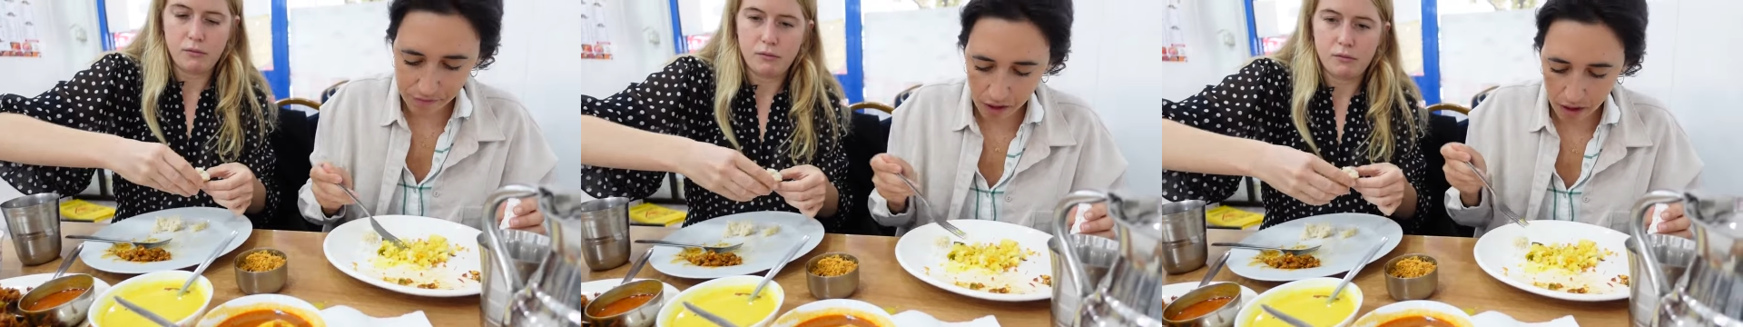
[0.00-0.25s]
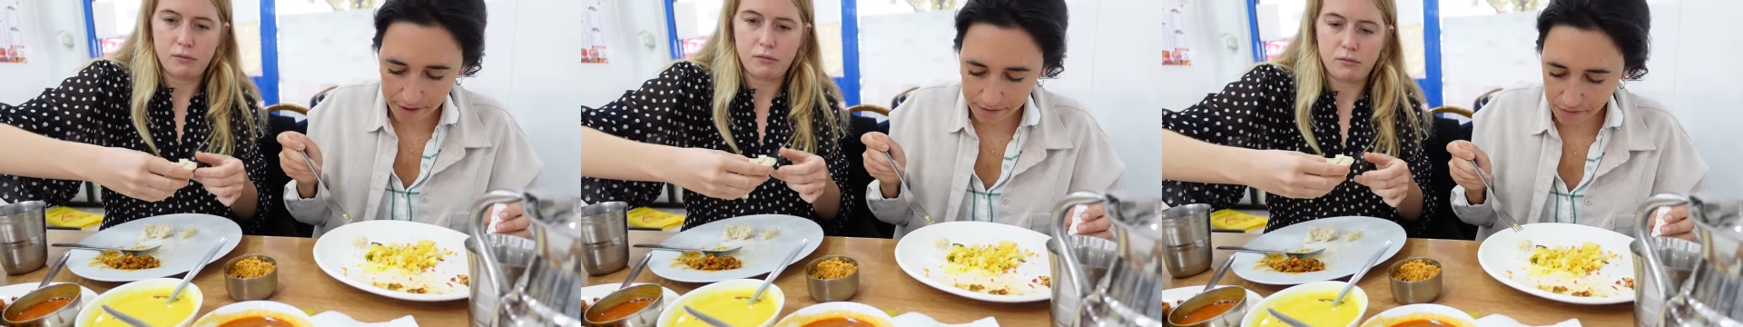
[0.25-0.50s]

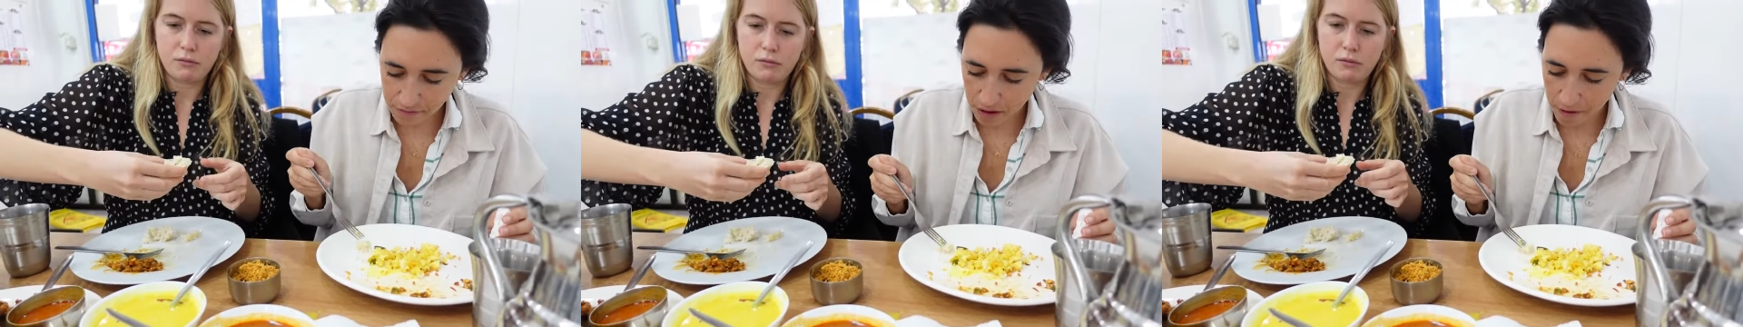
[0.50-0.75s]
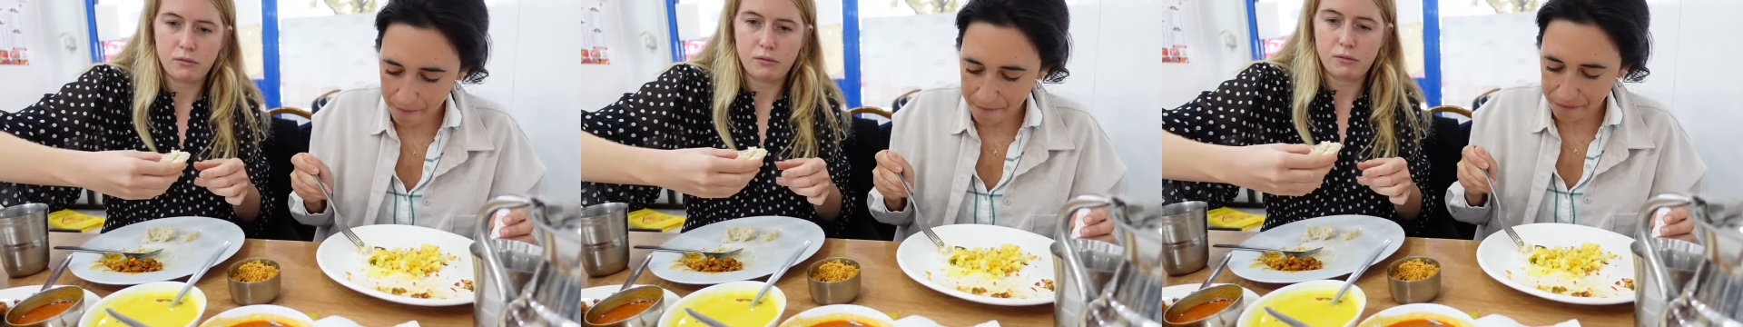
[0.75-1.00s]
Speaker 1: properly
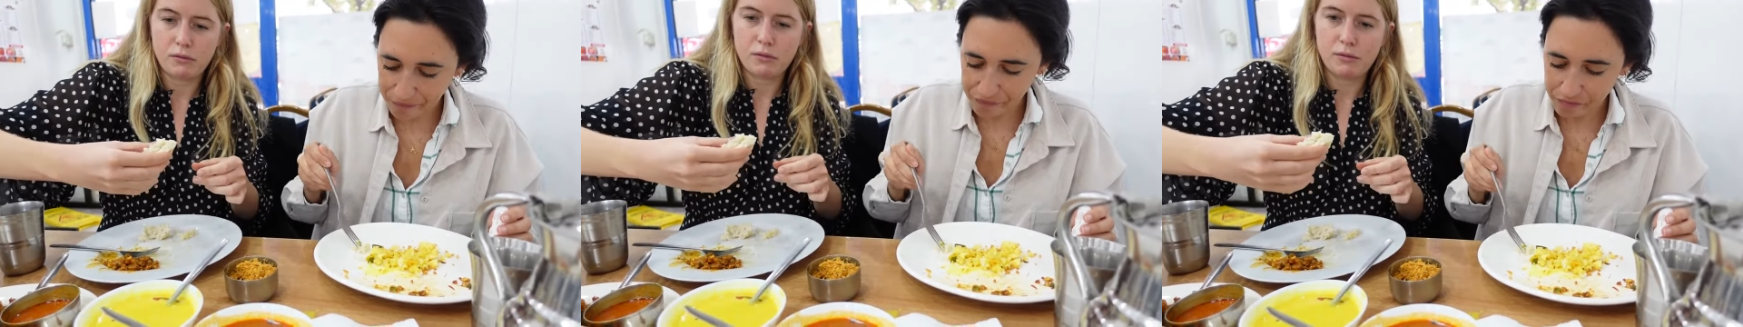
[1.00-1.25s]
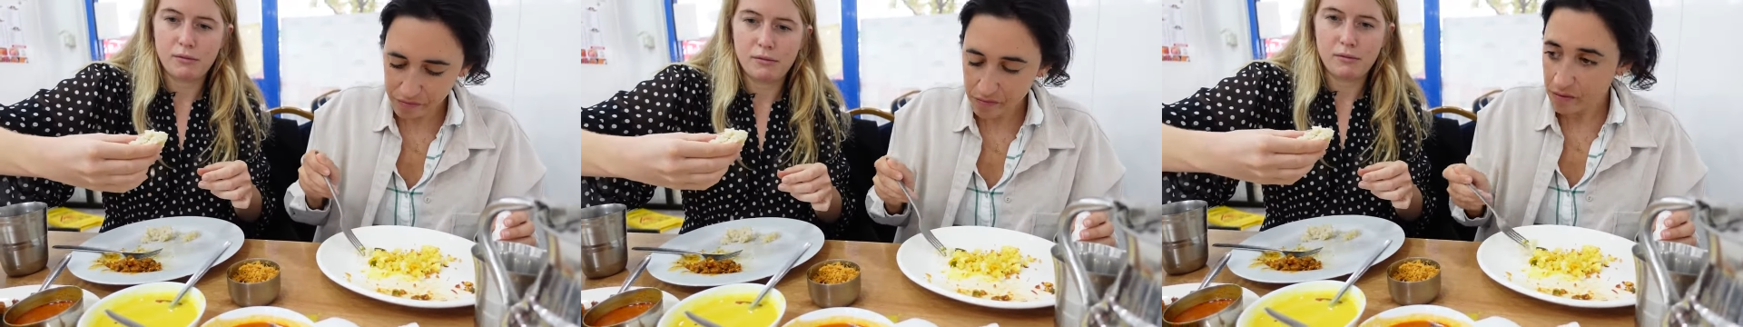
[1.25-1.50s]
sanitized,
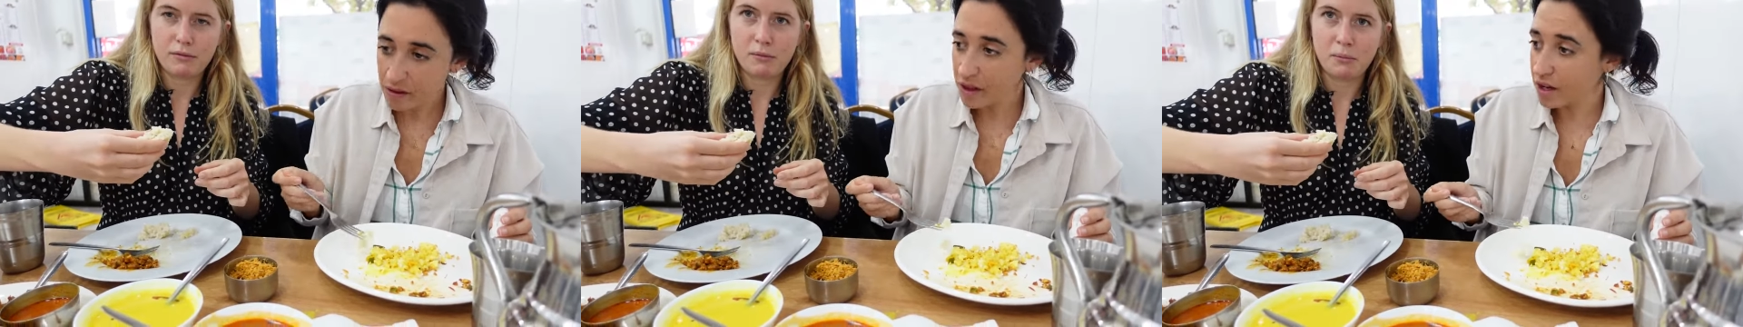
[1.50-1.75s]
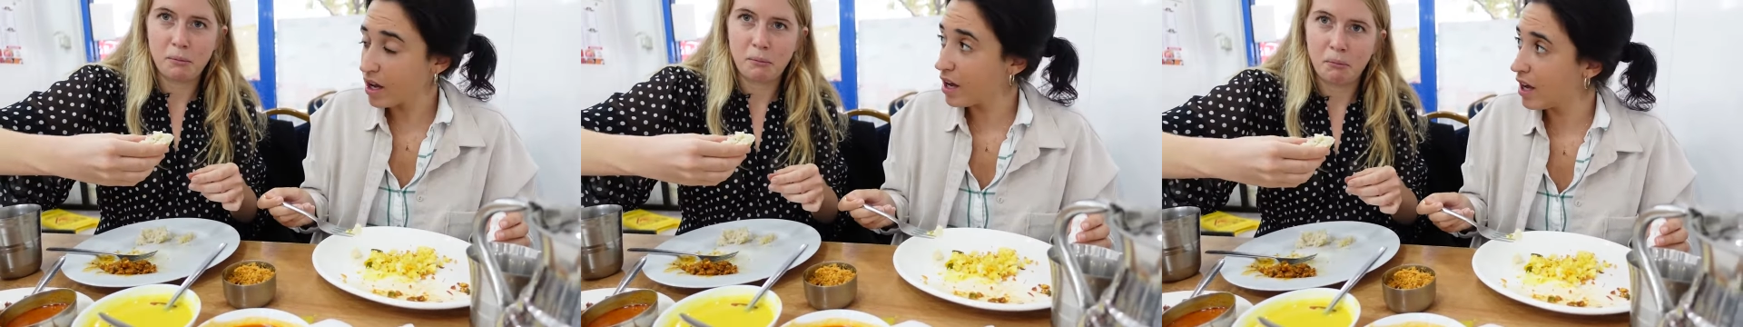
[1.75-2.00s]

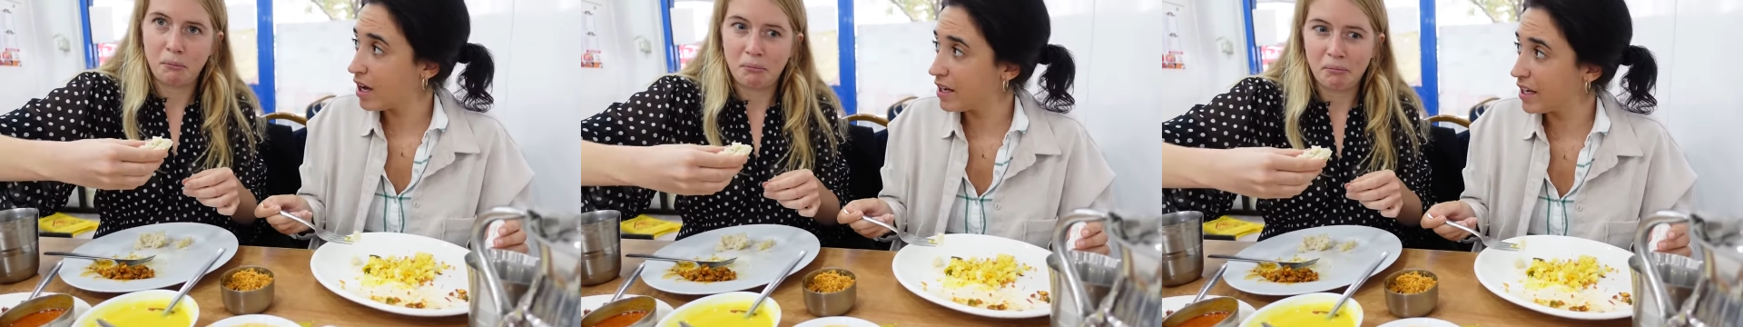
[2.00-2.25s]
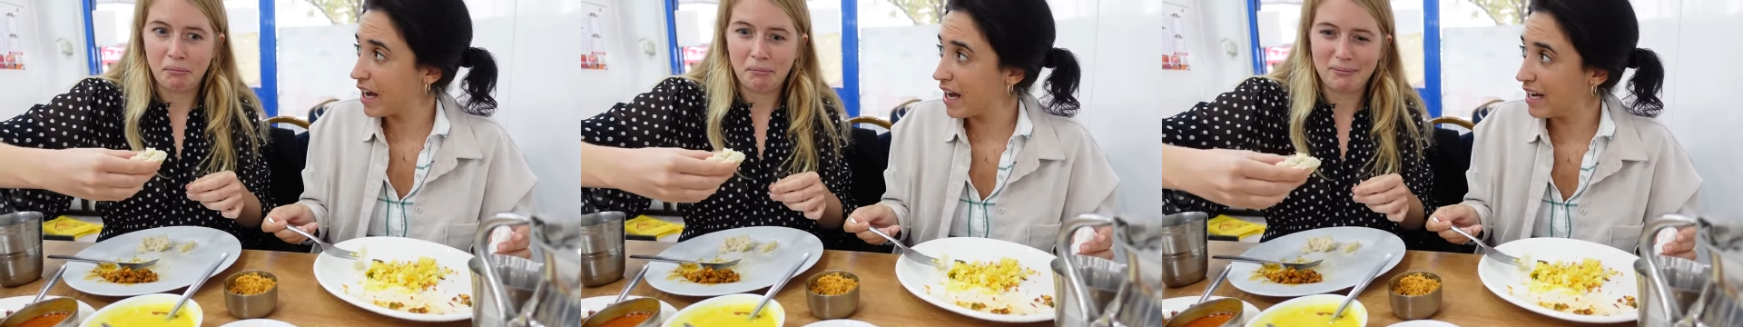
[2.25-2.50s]
you have to
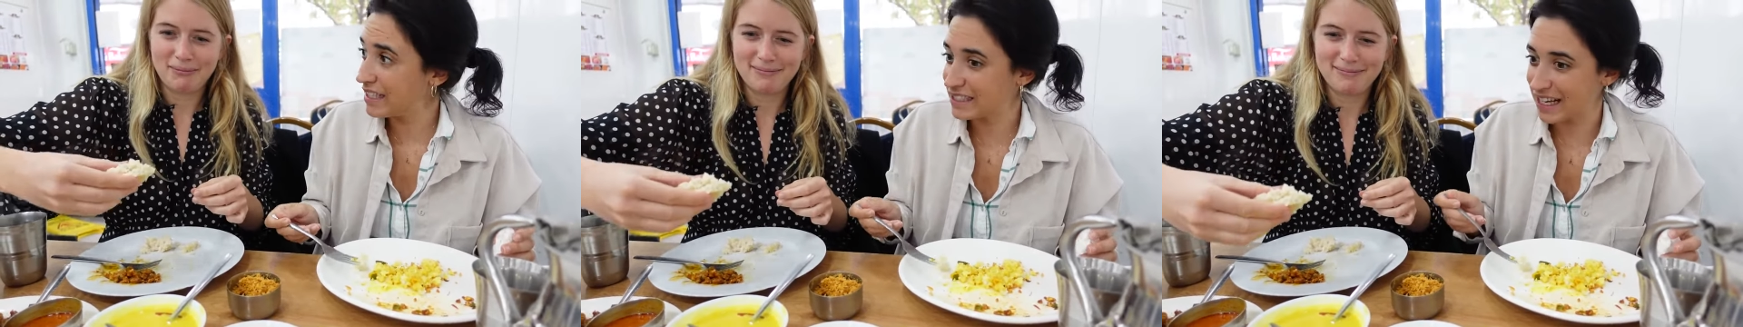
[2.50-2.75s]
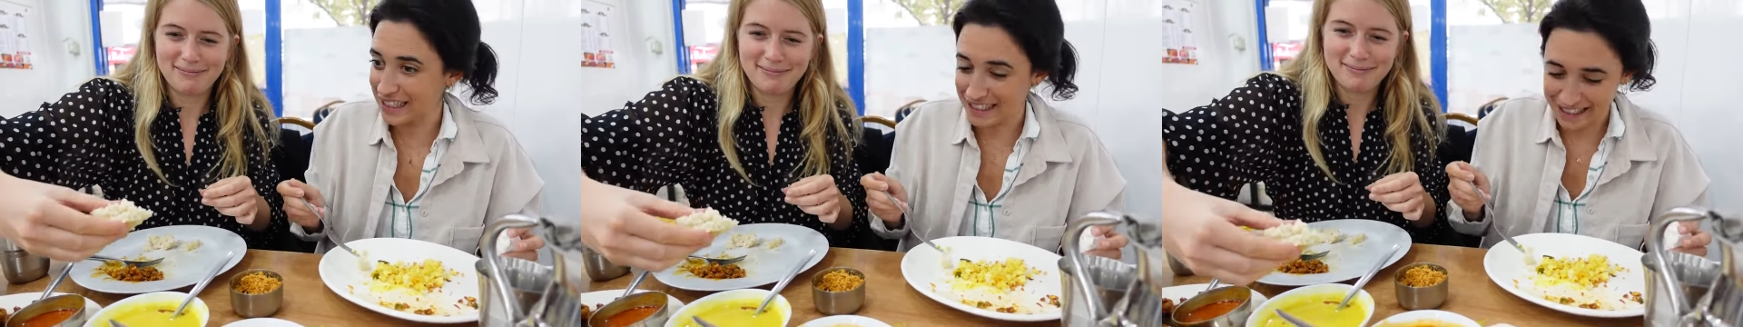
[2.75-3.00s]
use yeah, your
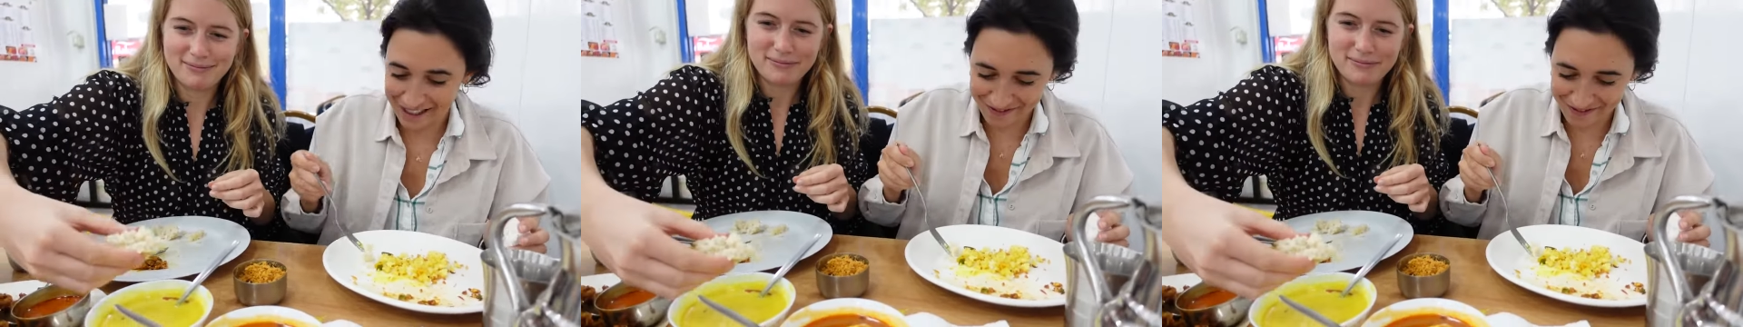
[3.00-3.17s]
hands. Exactly.